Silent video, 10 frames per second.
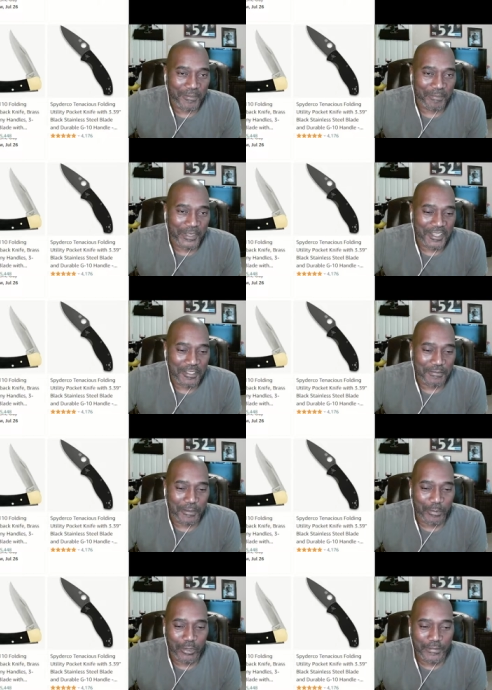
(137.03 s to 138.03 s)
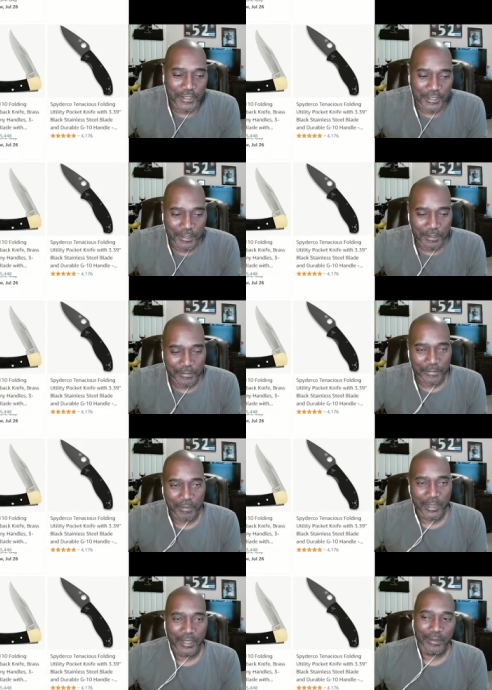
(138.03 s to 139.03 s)
because of a previous search from
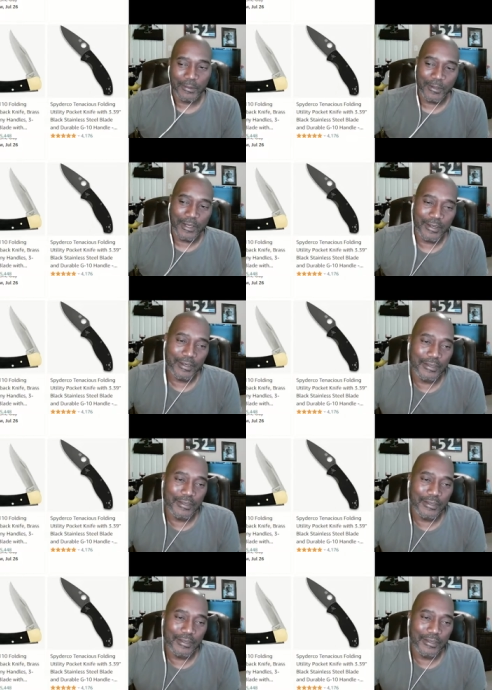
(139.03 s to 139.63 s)
me or what.